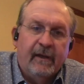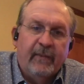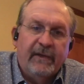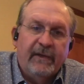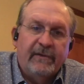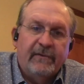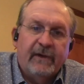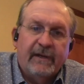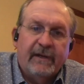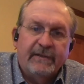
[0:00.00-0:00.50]

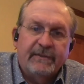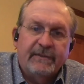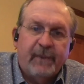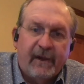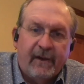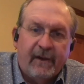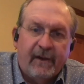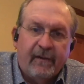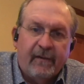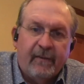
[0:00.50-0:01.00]
be
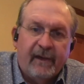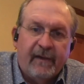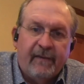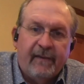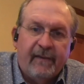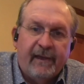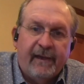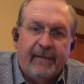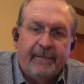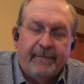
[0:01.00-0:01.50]
transparent
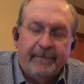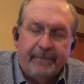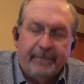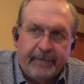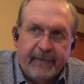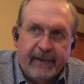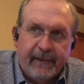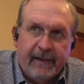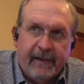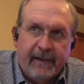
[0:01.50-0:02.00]
about
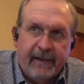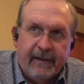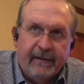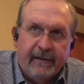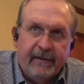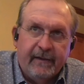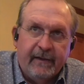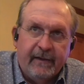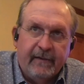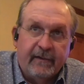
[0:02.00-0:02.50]
that
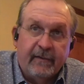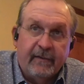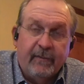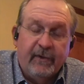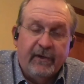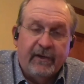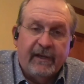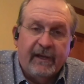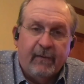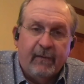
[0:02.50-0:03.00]
and
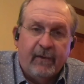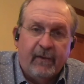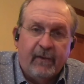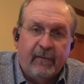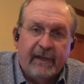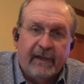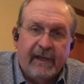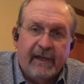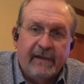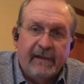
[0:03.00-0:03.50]
communicate what
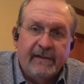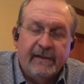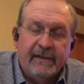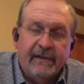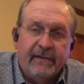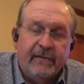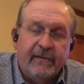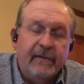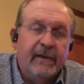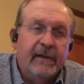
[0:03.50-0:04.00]
we can
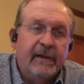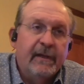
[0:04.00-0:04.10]
do.